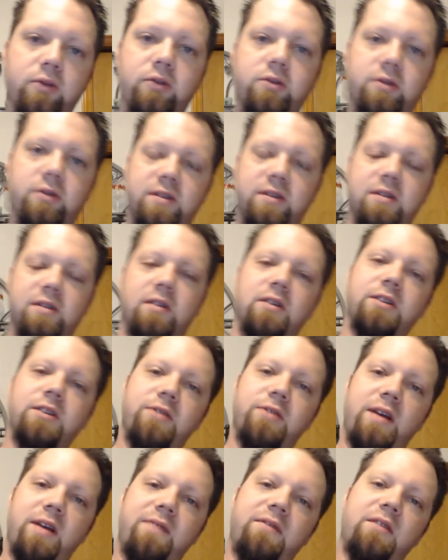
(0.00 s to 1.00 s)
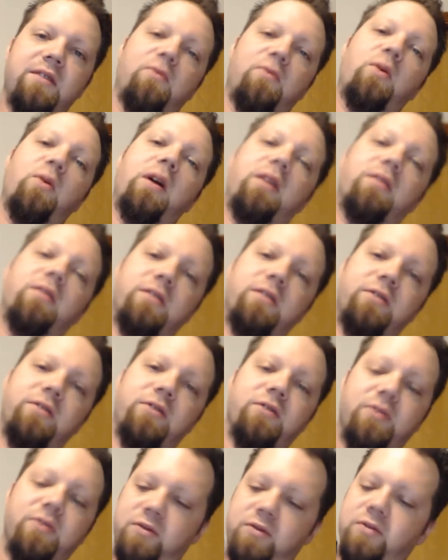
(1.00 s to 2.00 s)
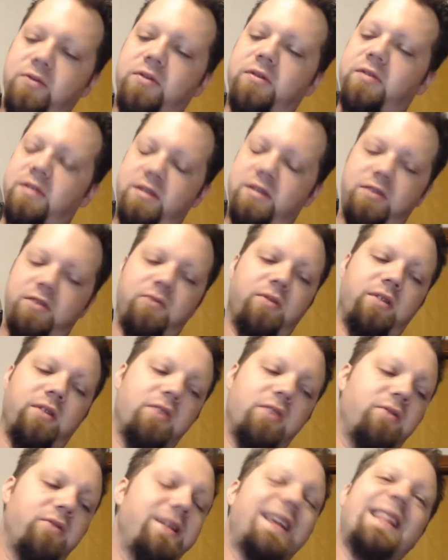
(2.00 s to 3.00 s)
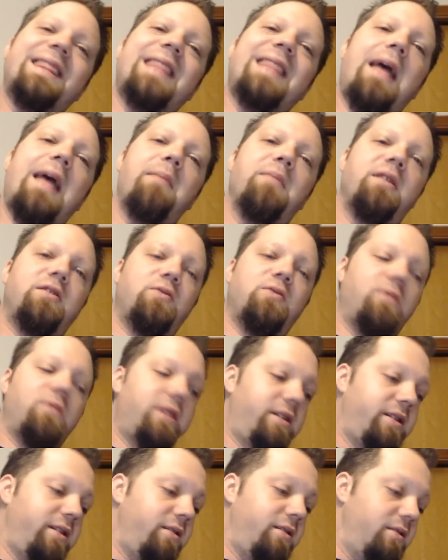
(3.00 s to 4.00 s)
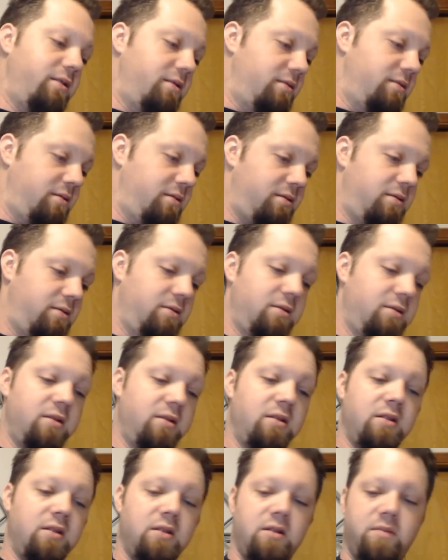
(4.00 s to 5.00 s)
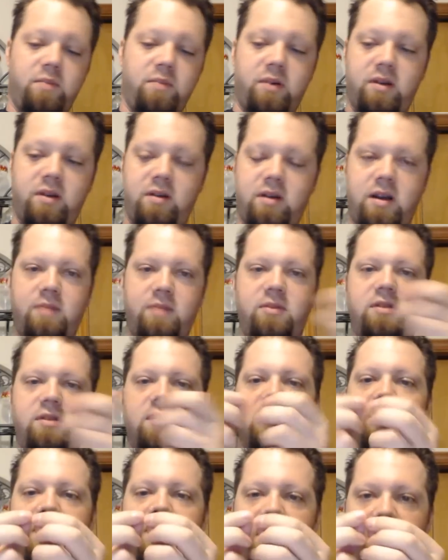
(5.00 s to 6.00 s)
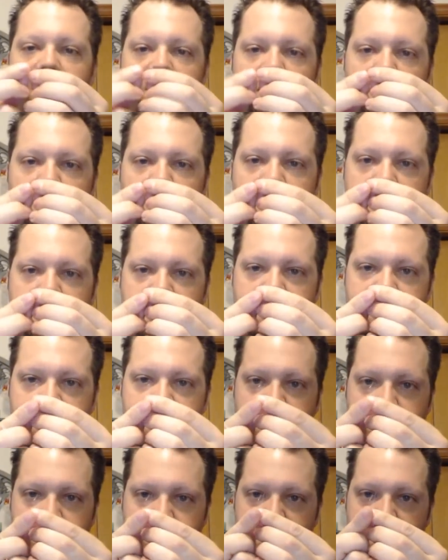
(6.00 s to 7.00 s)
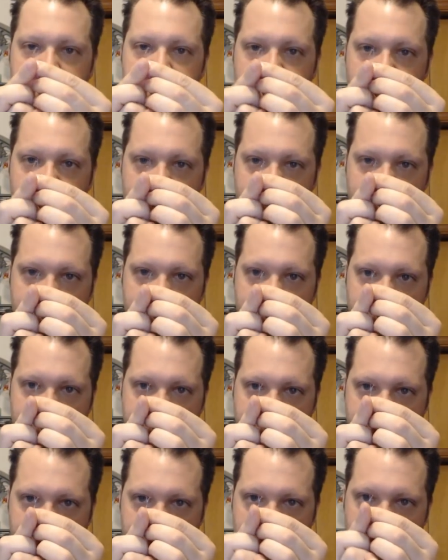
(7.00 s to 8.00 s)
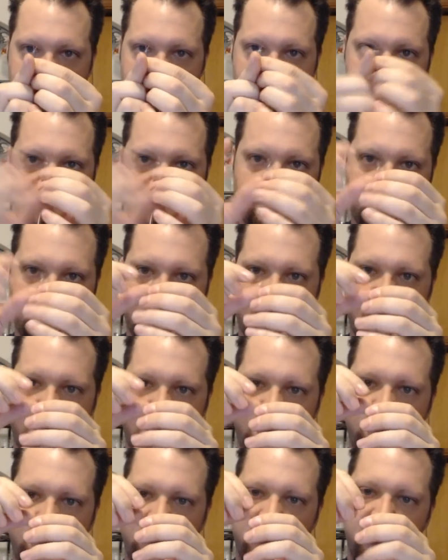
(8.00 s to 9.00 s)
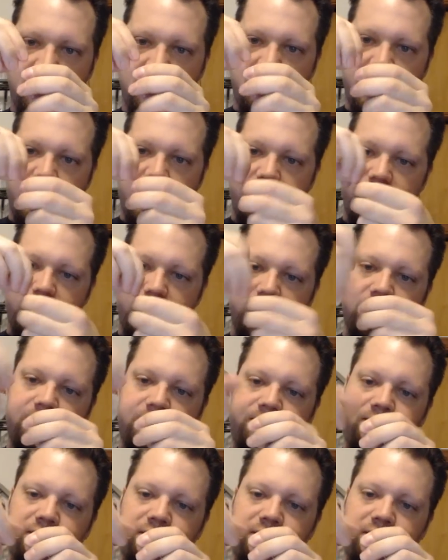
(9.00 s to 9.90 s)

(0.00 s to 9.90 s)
crucial as long as you have enough wire to do your tube coils, and you really don't need that much wire. But I'm just going to make a whole lot of it because I use a lot of twisted wire now.